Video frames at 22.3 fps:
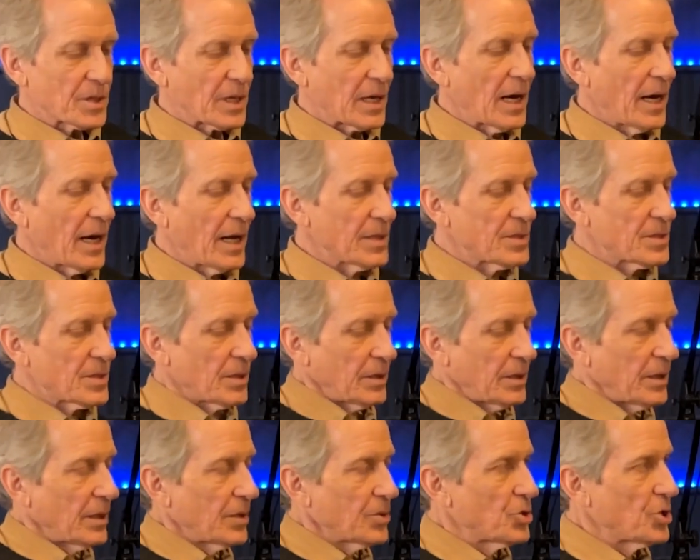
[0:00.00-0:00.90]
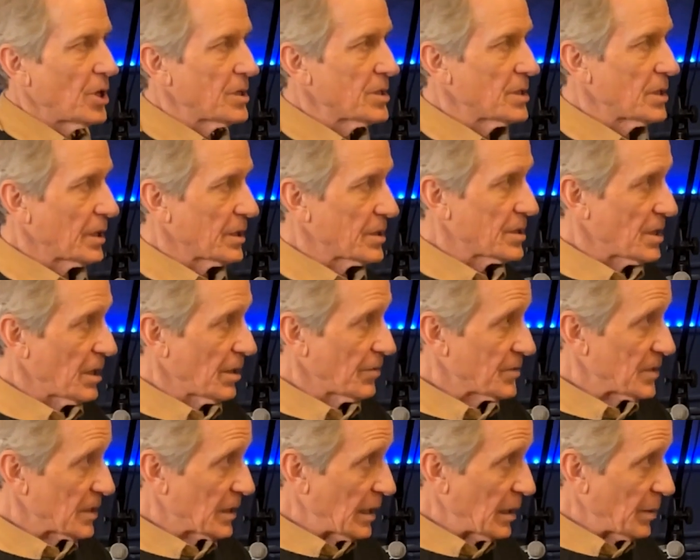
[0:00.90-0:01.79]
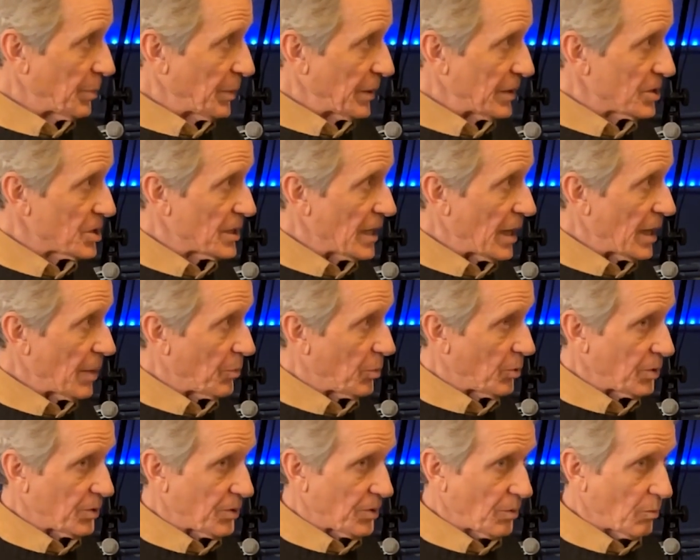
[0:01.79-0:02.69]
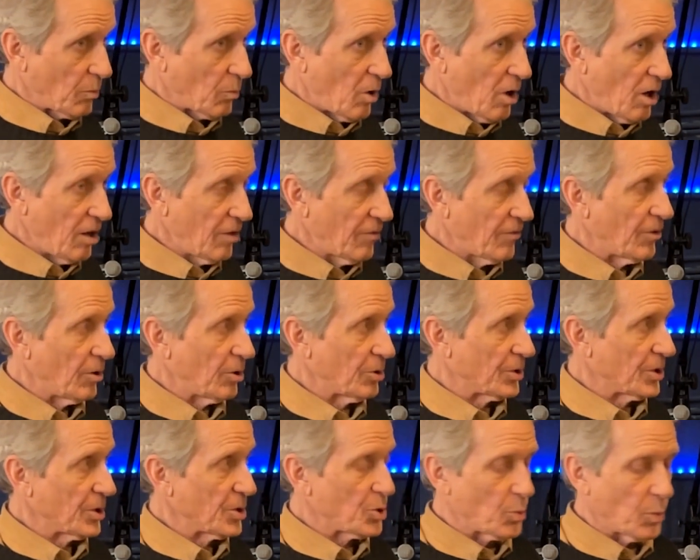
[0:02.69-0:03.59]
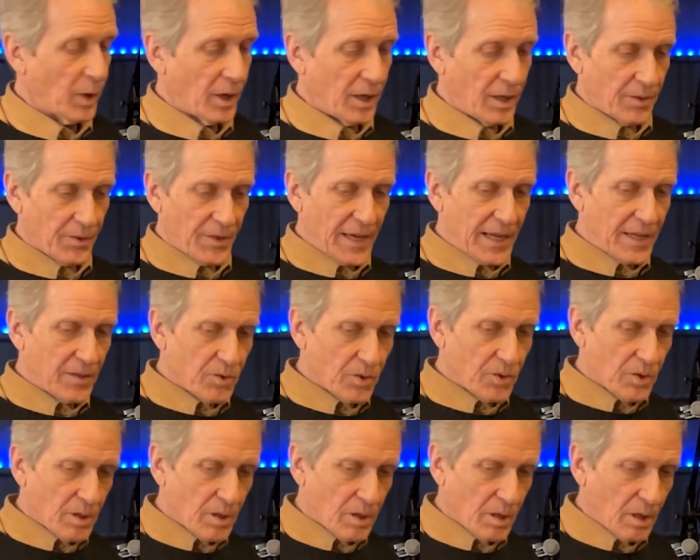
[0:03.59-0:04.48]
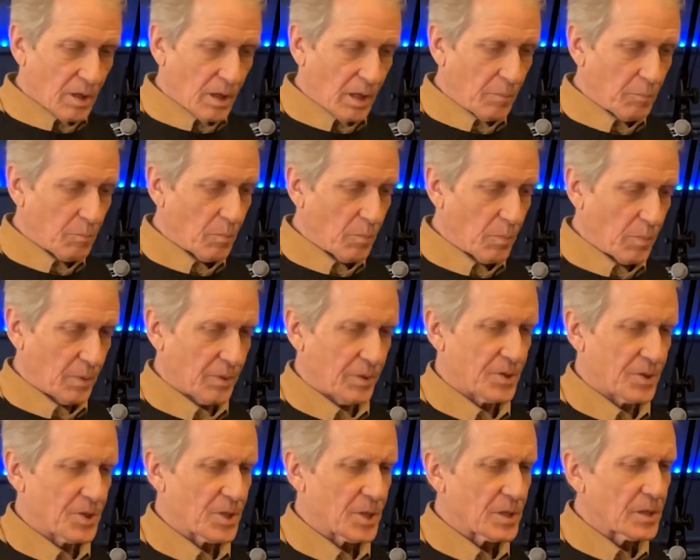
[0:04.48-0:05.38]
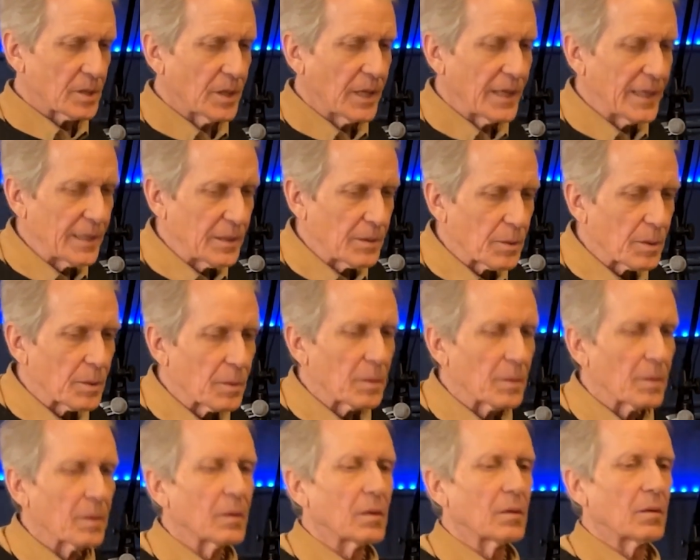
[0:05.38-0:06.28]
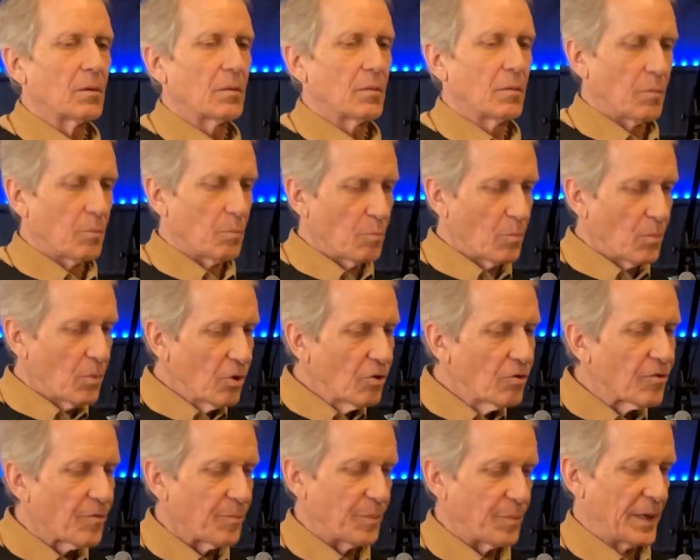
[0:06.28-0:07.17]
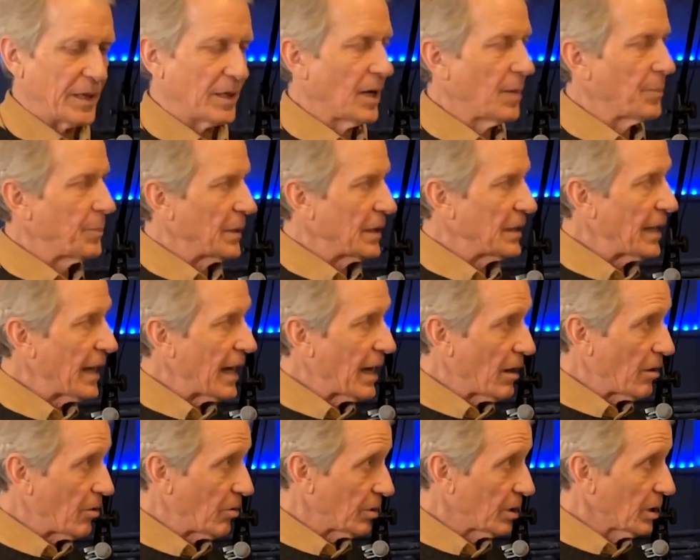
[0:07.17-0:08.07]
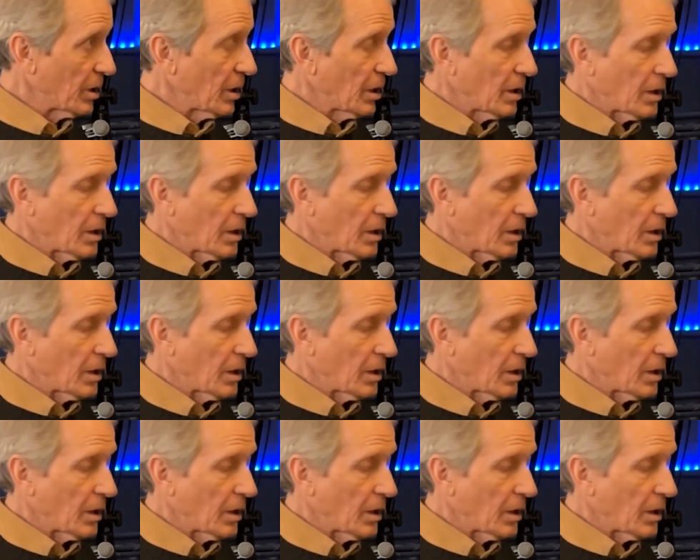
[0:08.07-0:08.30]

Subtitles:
constantly adjusting itself to keep in step with the wall voltage. Well, that slight movement up and down